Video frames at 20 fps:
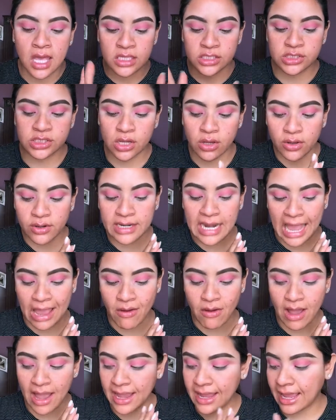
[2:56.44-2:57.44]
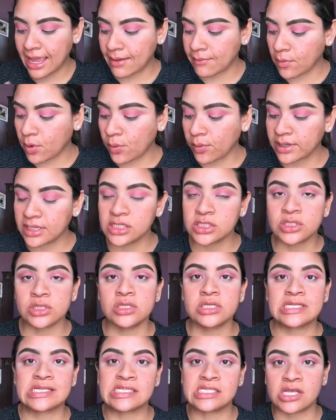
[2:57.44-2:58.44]
So now I am going to
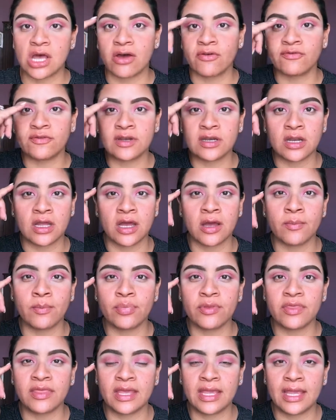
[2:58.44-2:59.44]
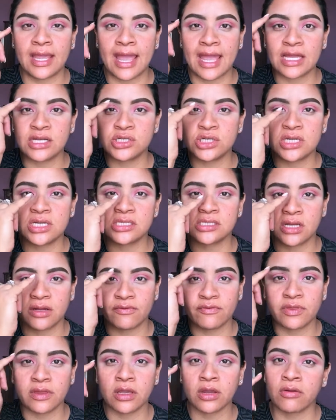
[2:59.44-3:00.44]
just soften up the edges
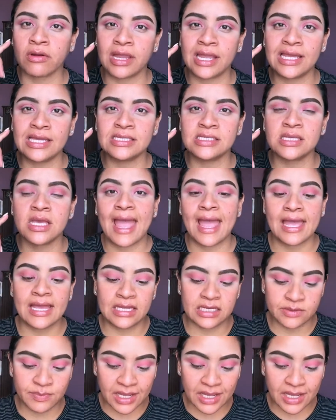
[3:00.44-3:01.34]
of the crease, and